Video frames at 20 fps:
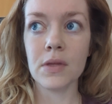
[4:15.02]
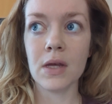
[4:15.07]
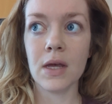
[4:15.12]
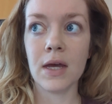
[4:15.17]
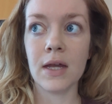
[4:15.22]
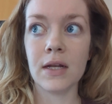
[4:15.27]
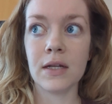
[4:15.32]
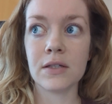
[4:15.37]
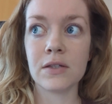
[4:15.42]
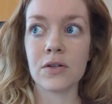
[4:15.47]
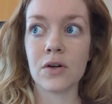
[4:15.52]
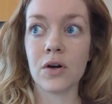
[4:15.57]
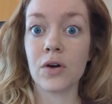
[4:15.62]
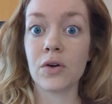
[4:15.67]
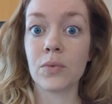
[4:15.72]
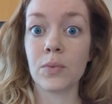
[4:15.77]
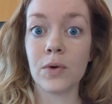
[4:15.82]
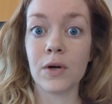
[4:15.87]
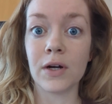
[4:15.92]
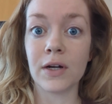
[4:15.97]
And it's
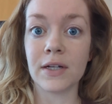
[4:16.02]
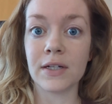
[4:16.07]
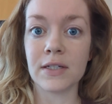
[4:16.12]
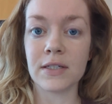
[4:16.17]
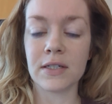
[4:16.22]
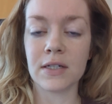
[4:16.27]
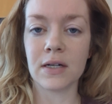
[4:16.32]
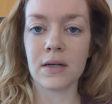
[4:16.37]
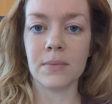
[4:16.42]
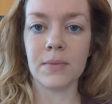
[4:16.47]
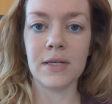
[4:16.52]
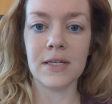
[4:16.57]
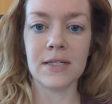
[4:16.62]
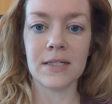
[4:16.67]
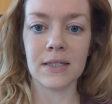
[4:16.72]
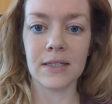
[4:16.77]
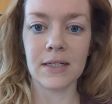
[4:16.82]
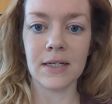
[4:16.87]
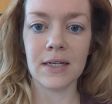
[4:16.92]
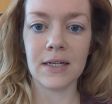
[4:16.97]
hard work. It doesn't come
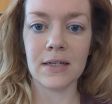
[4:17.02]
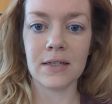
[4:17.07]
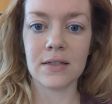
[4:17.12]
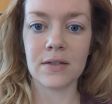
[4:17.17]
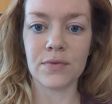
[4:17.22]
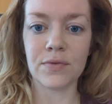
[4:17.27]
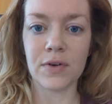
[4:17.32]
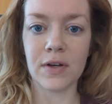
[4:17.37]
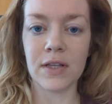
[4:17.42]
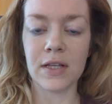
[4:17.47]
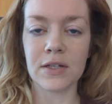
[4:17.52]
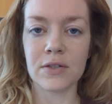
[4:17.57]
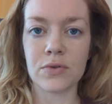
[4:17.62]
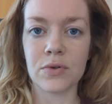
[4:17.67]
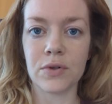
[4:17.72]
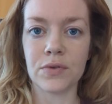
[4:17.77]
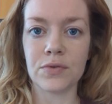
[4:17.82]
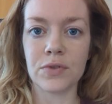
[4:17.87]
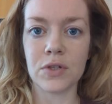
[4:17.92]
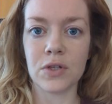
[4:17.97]
easily to find that
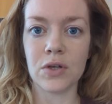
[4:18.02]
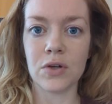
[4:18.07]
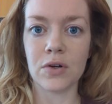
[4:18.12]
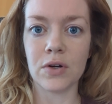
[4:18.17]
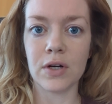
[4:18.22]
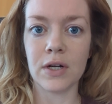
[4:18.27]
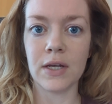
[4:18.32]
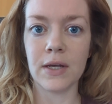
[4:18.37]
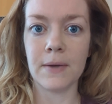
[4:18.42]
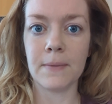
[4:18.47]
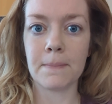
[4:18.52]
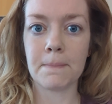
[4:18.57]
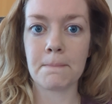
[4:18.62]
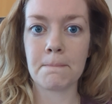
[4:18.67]
sort of security.